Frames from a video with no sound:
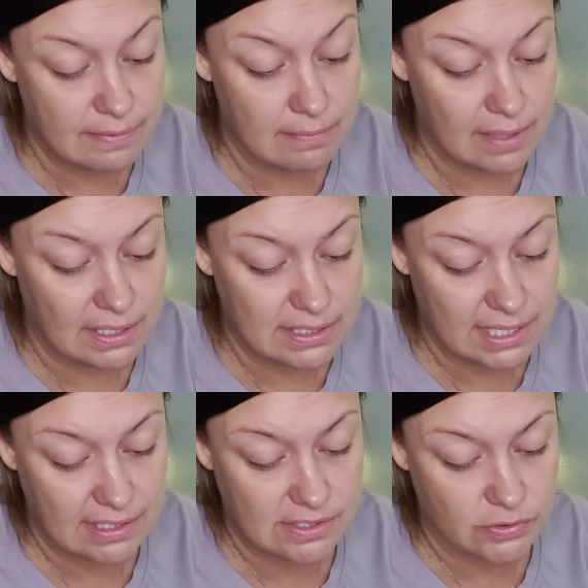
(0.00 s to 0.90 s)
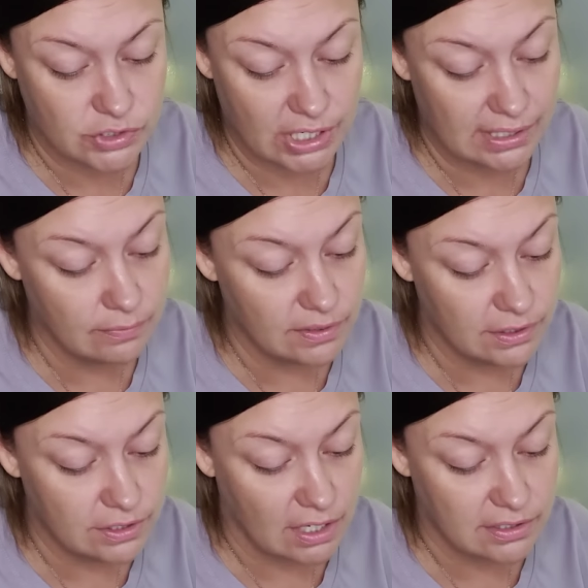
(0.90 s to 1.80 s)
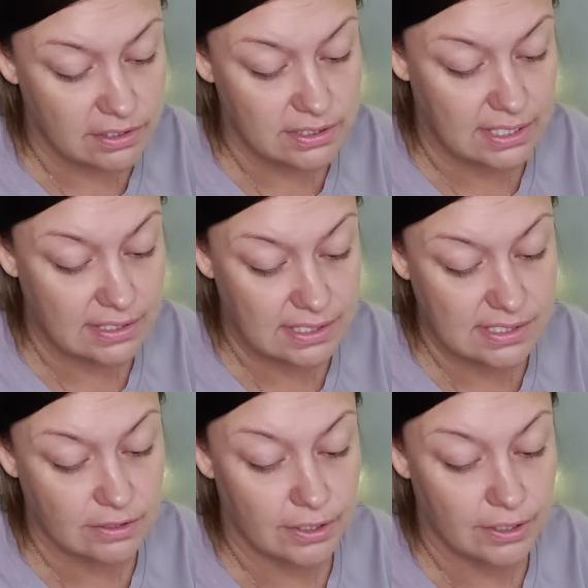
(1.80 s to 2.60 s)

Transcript: to be maintained. So check in with your doctor, dentist,